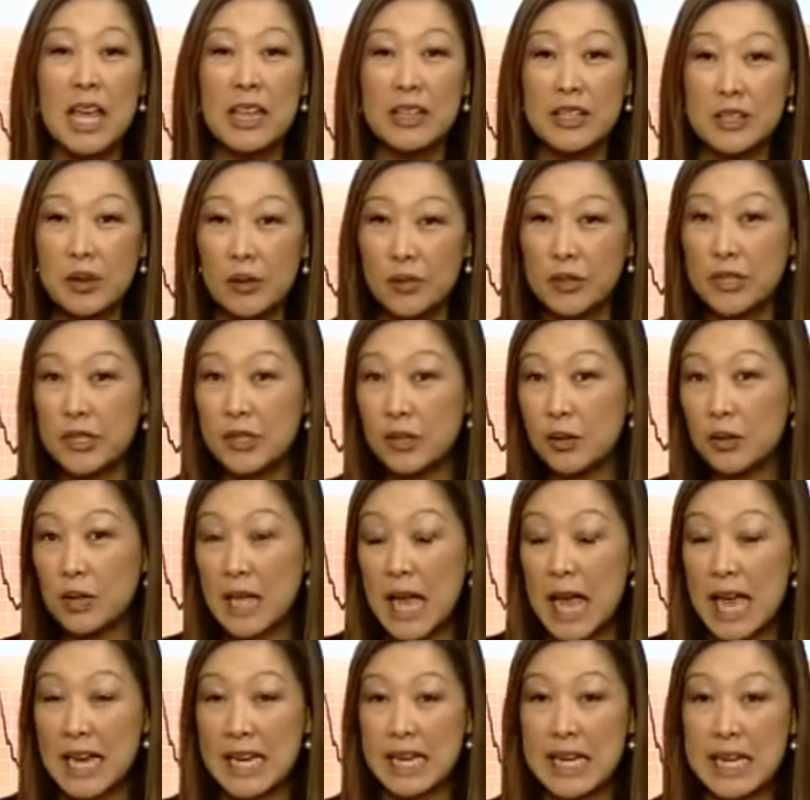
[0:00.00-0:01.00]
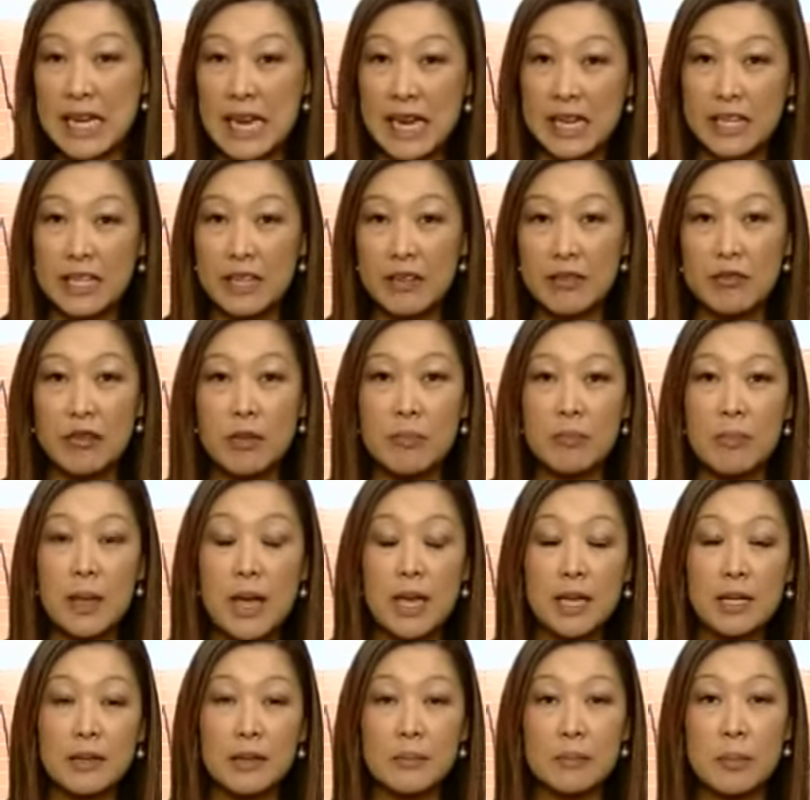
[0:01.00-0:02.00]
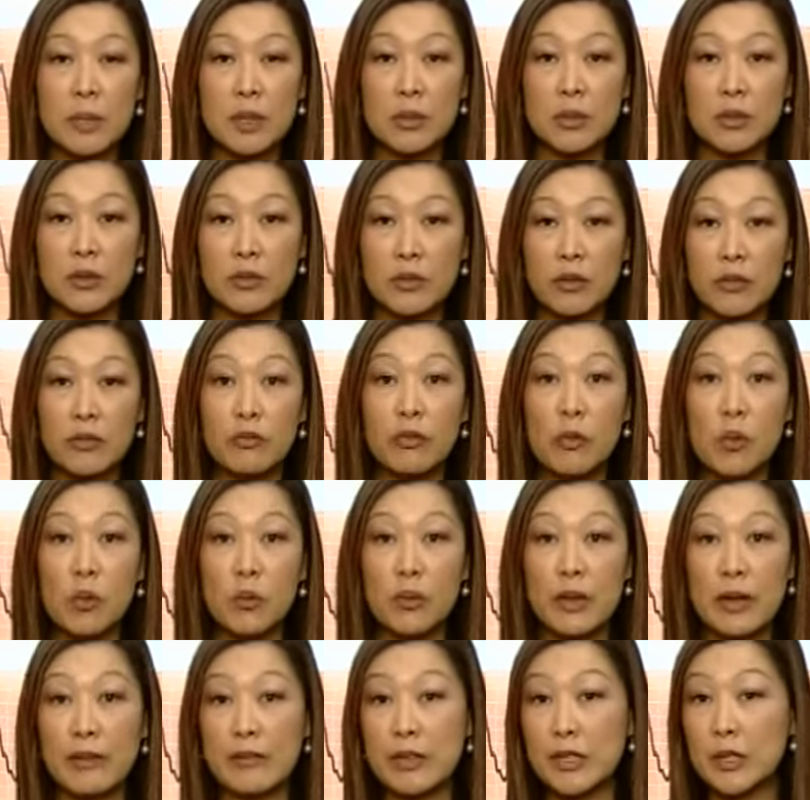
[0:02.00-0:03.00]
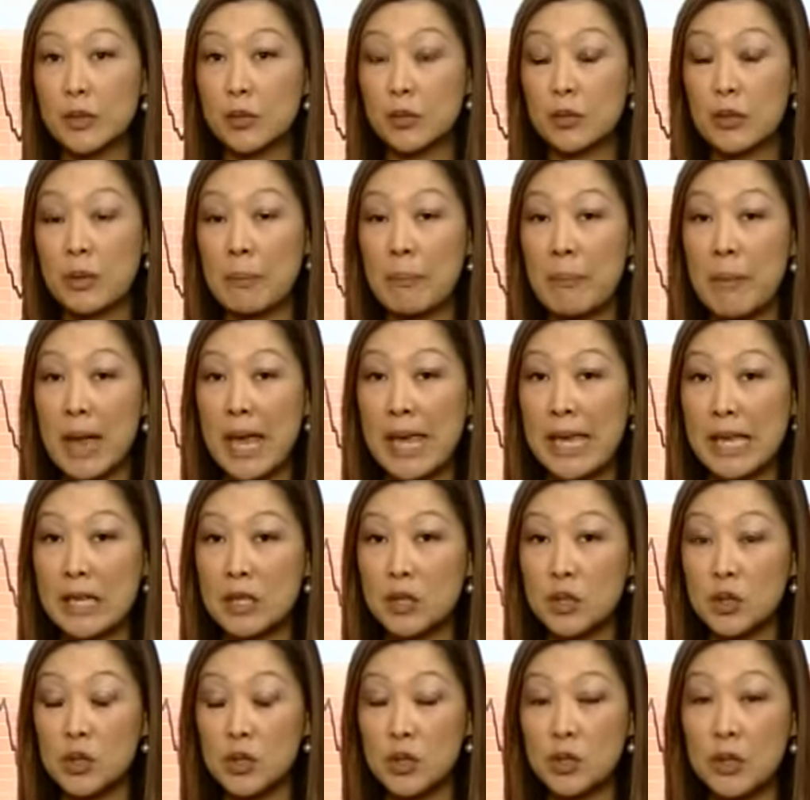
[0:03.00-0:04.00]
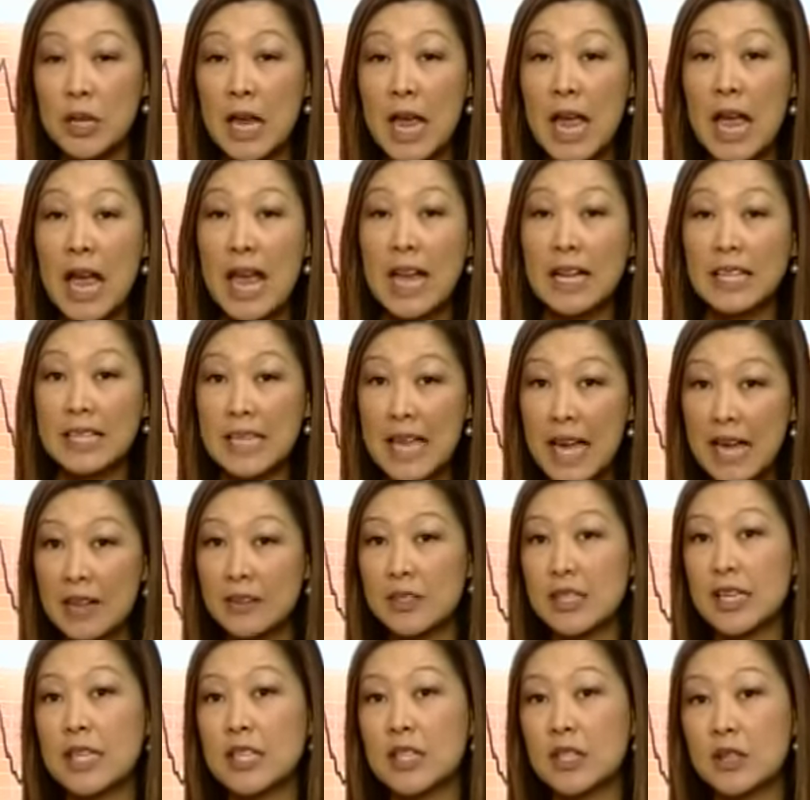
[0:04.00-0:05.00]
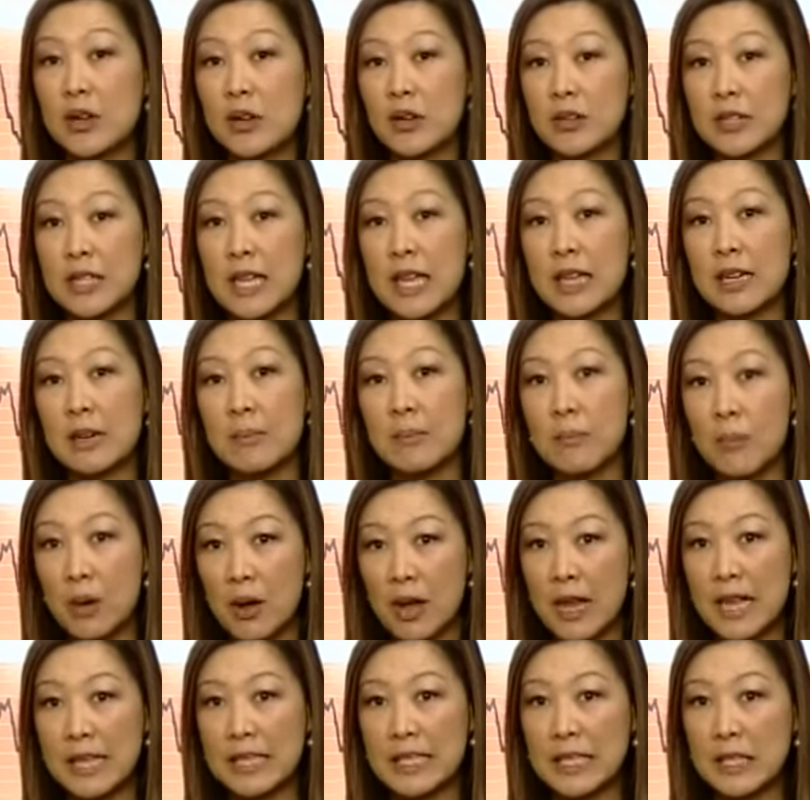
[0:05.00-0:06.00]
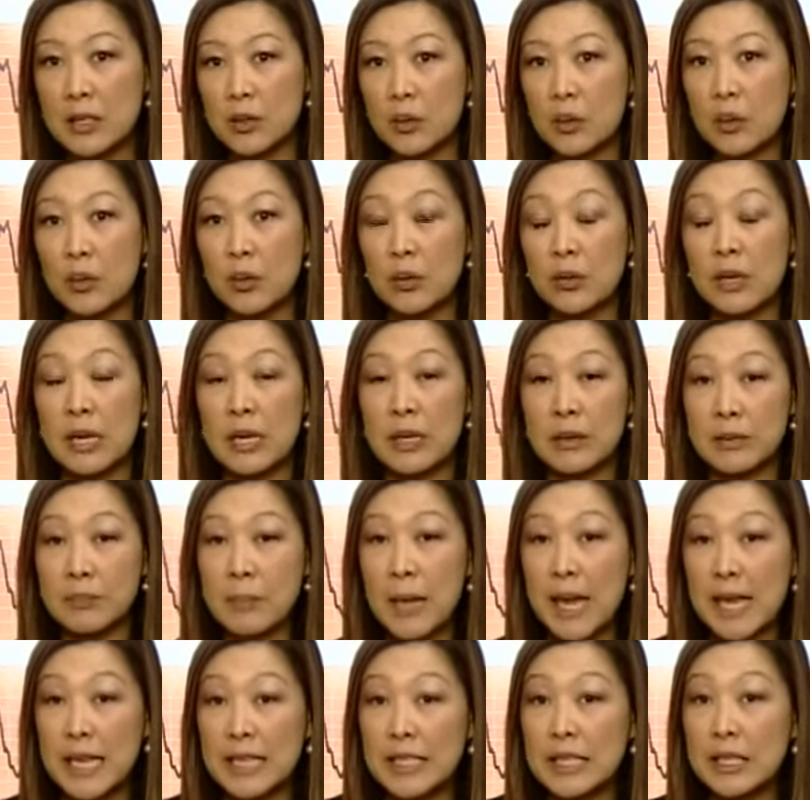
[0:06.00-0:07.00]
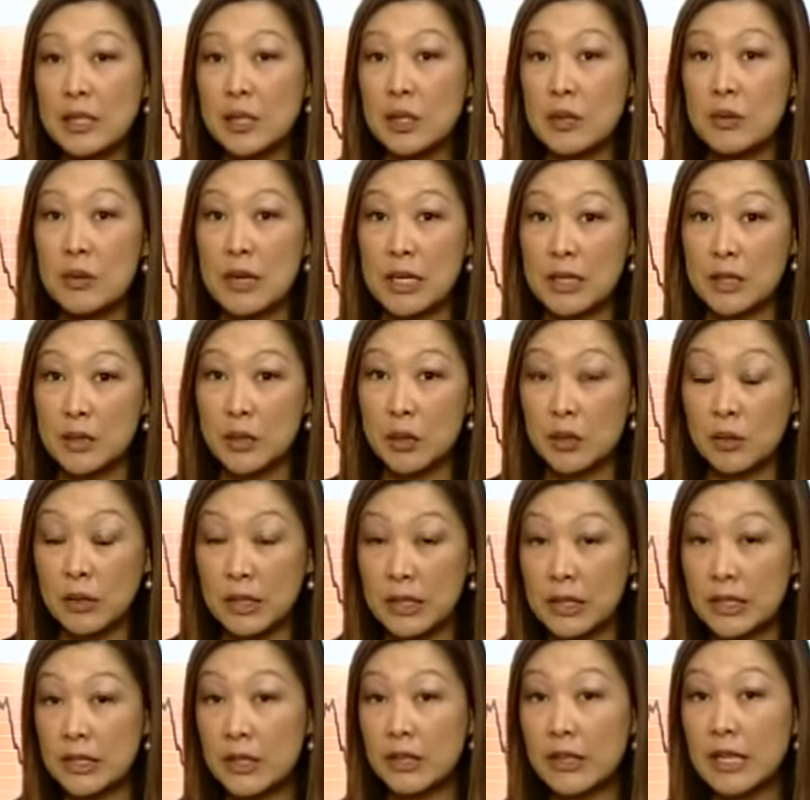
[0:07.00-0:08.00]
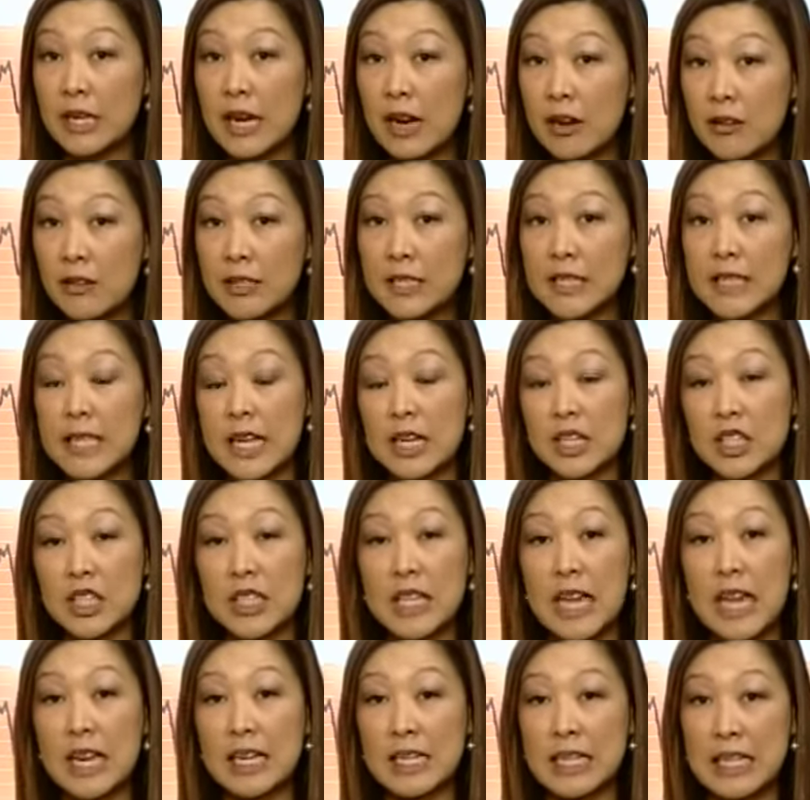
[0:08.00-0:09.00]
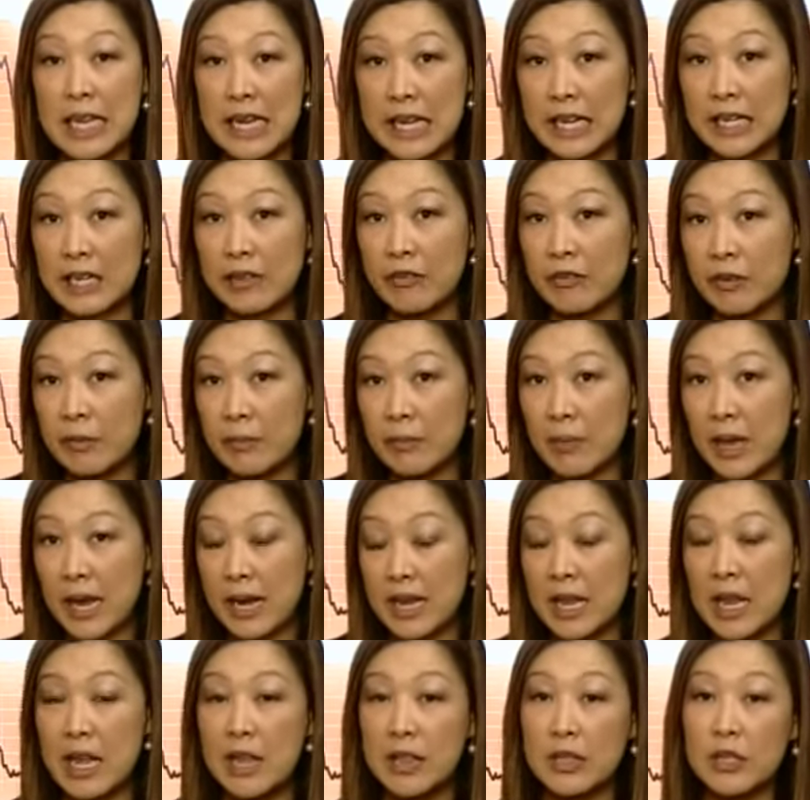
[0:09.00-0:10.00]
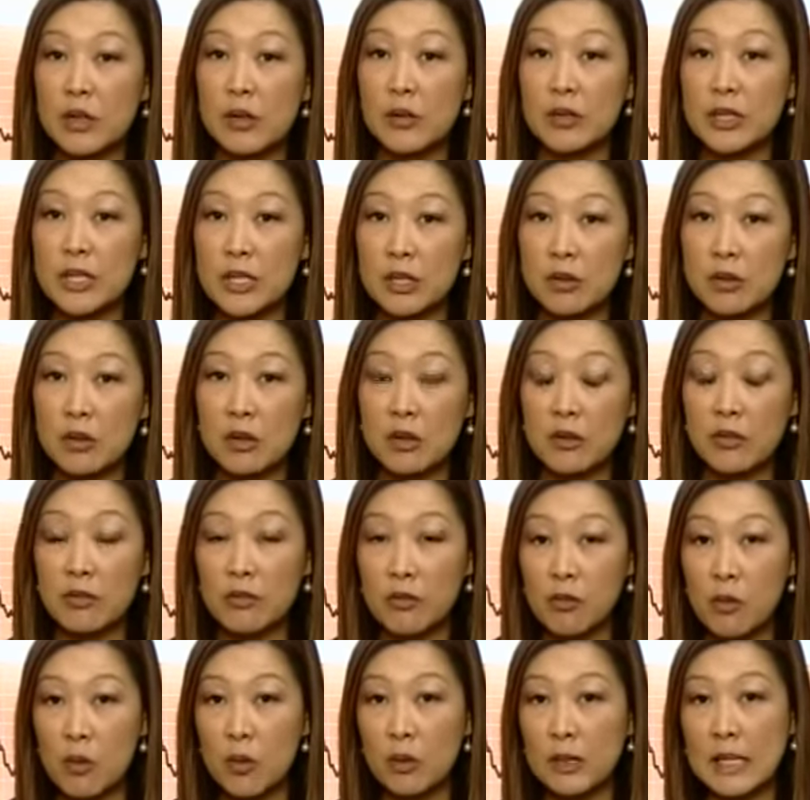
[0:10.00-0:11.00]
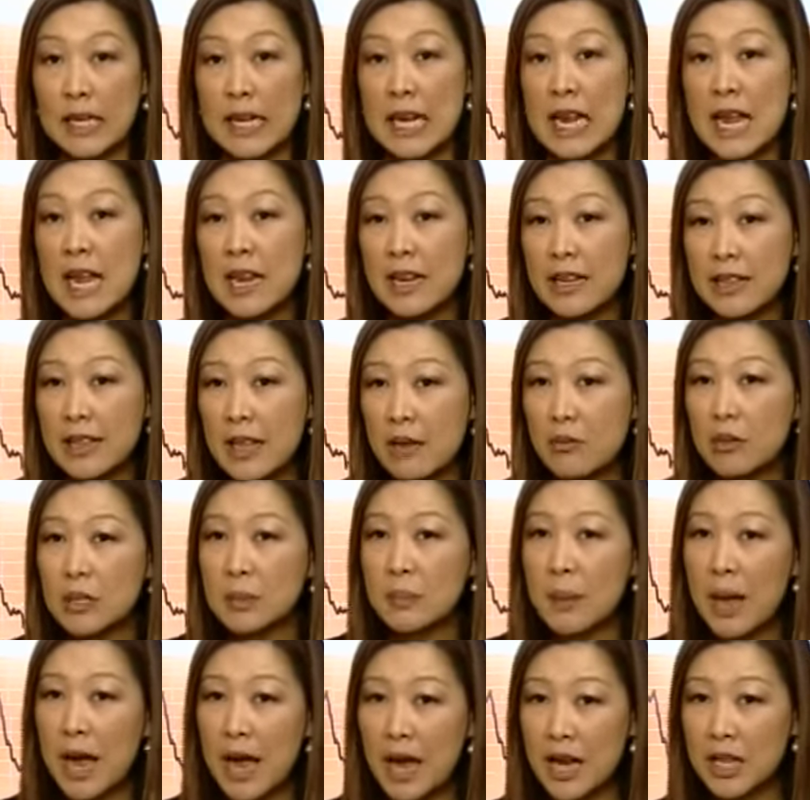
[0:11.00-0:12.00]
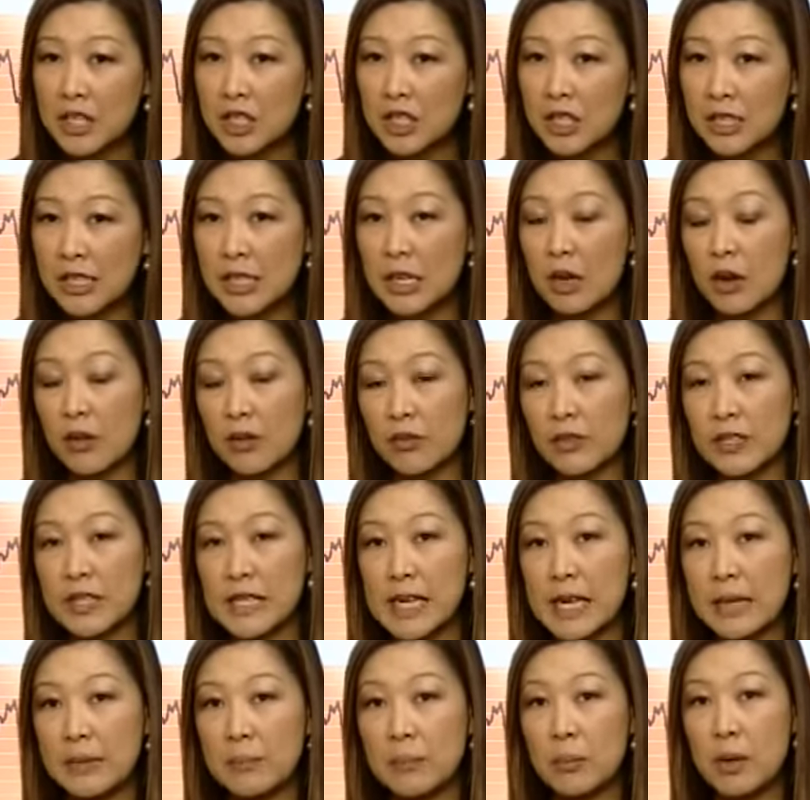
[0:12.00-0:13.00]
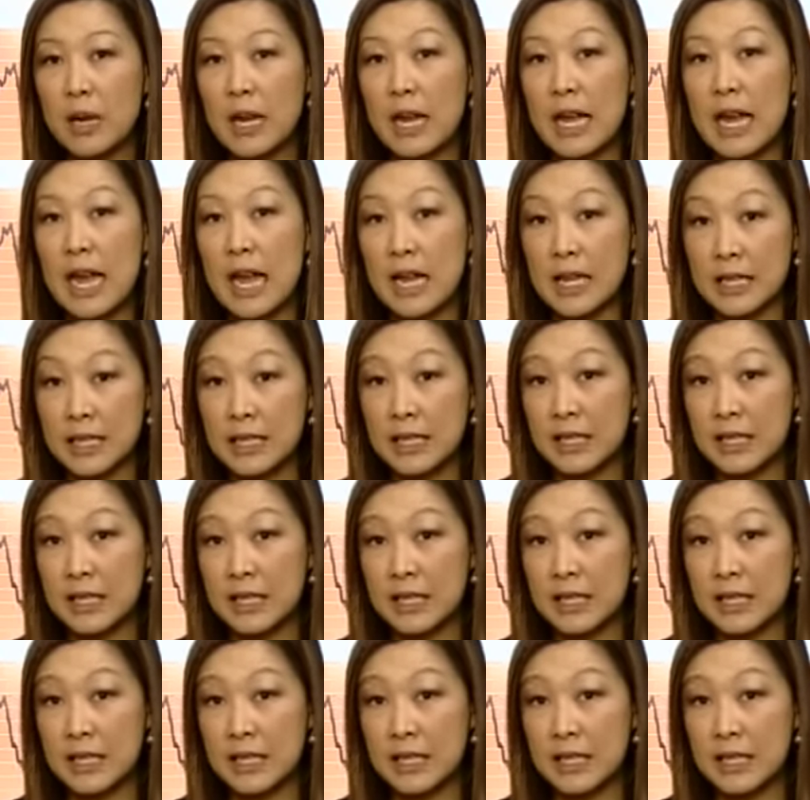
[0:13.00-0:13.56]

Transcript: the Aussie dollar had a negative impact because of the fall that we saw in May and June, and Caltex goes out and buys its oil and it pays in US dollars. So the currency actually had a negative impact, the Aussie dollar falling. Now that was partially offset by our